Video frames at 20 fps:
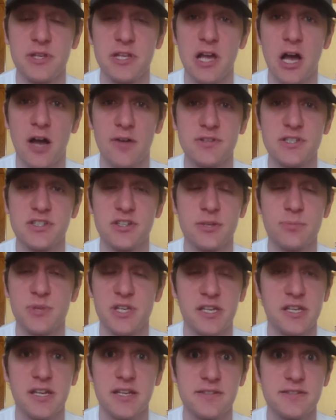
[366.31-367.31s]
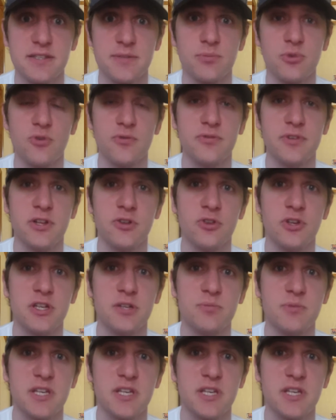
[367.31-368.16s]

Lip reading: obviously being a simple villain,